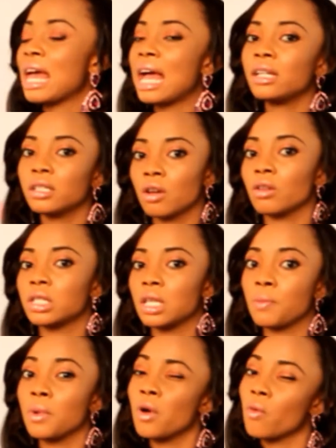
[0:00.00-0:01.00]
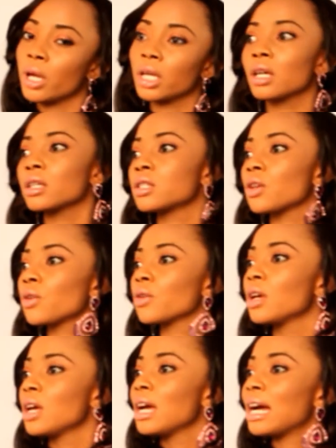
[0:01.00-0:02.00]
and gossip work. So
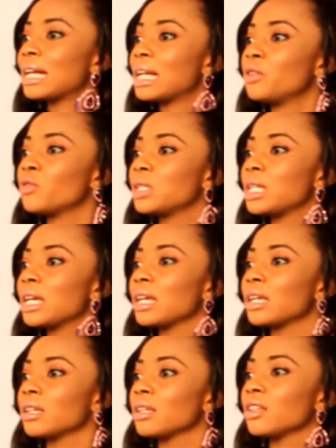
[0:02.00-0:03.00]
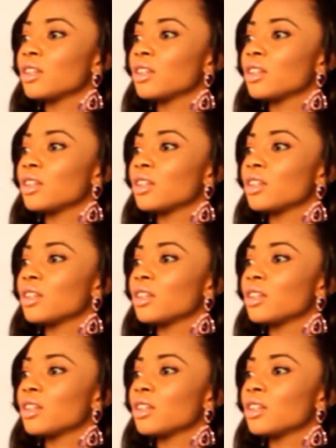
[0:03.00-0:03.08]
at the end of the day,